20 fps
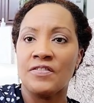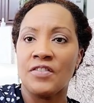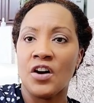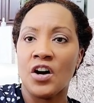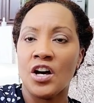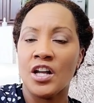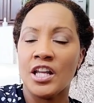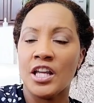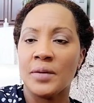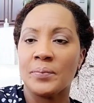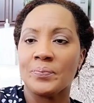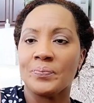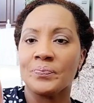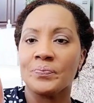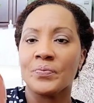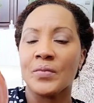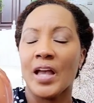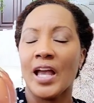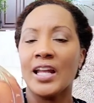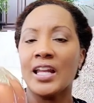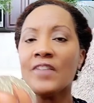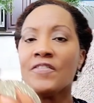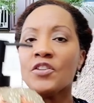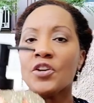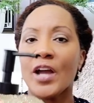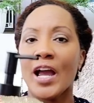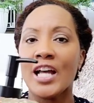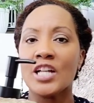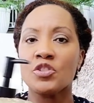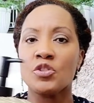on it. And if you
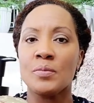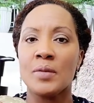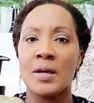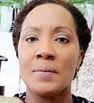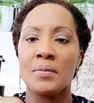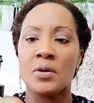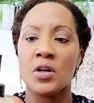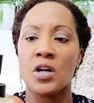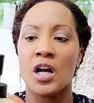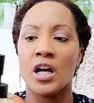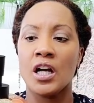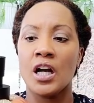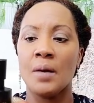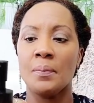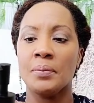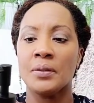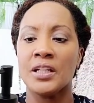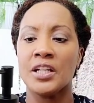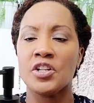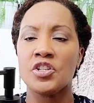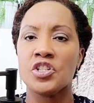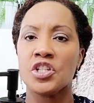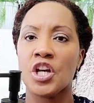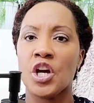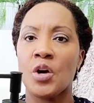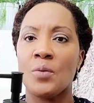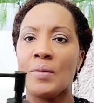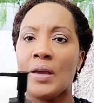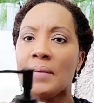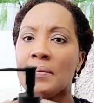guys remember, a couple of years
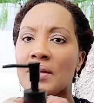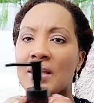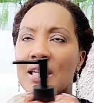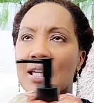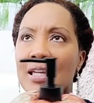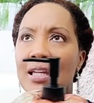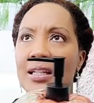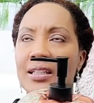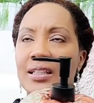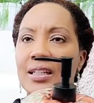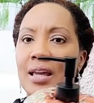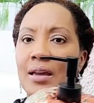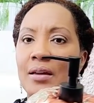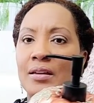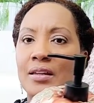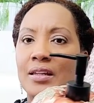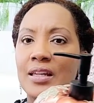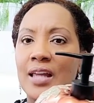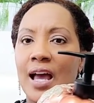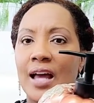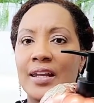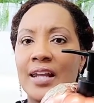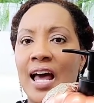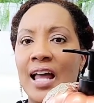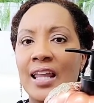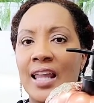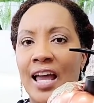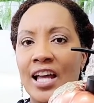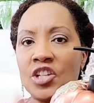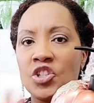ago, maybe, yeah, not
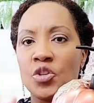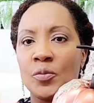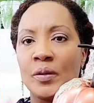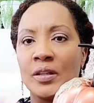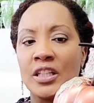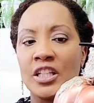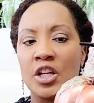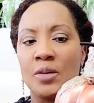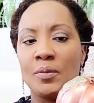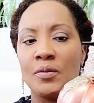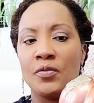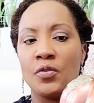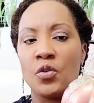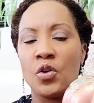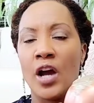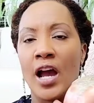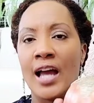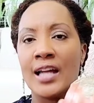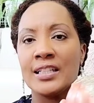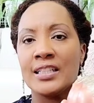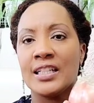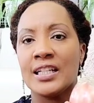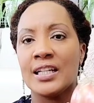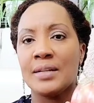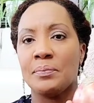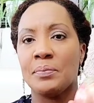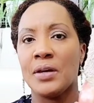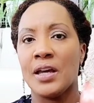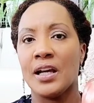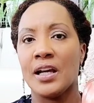last year, but the year before, I
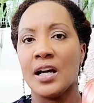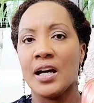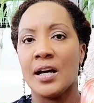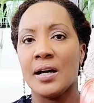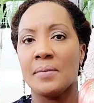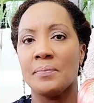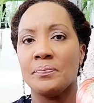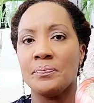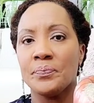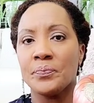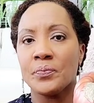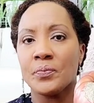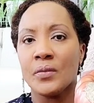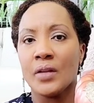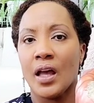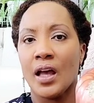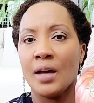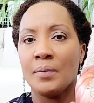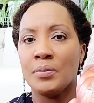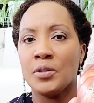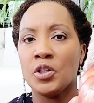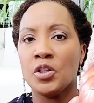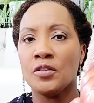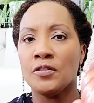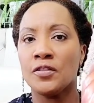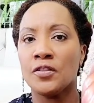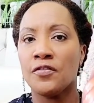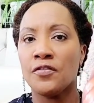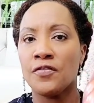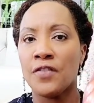did pick up a
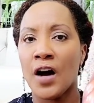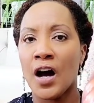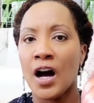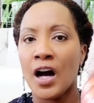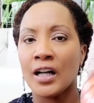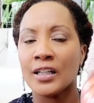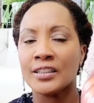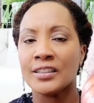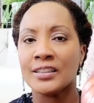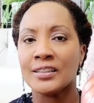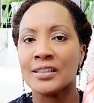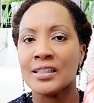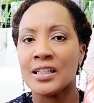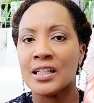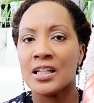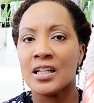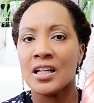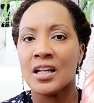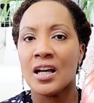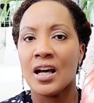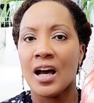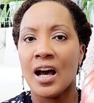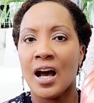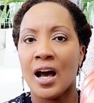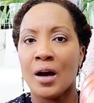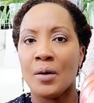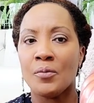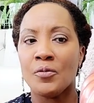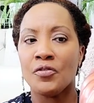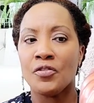beautiful fox
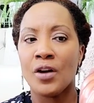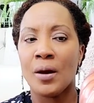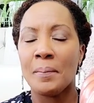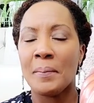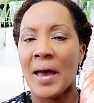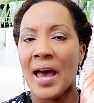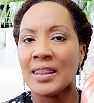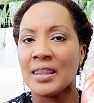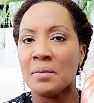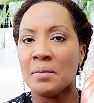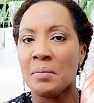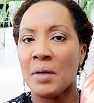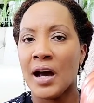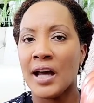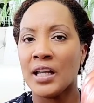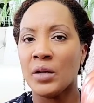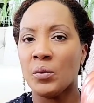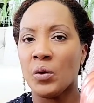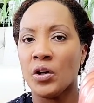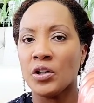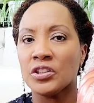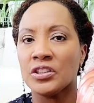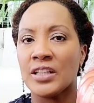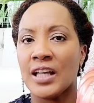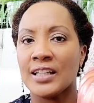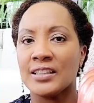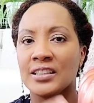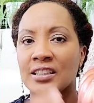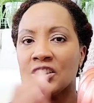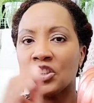from Bath & Body Works.
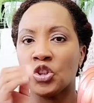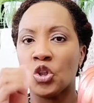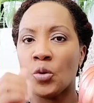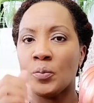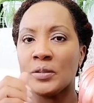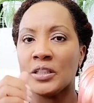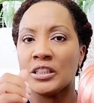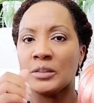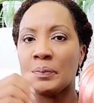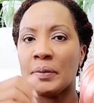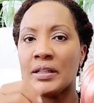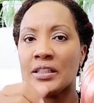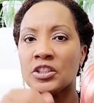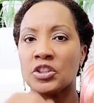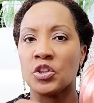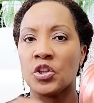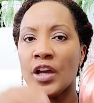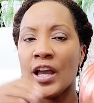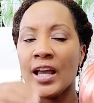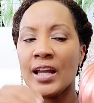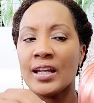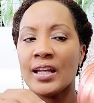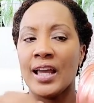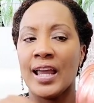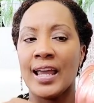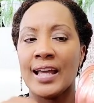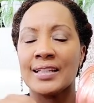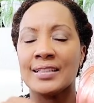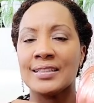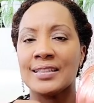That's a soap dispenser and a
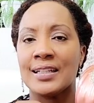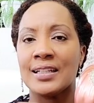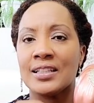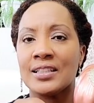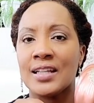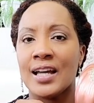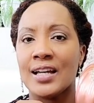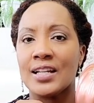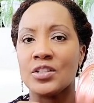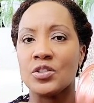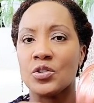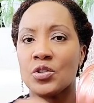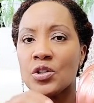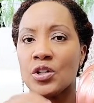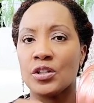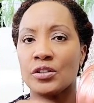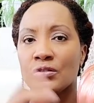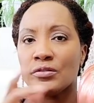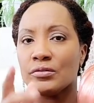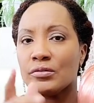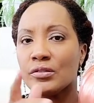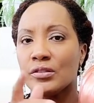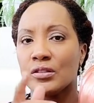hand sanitizer or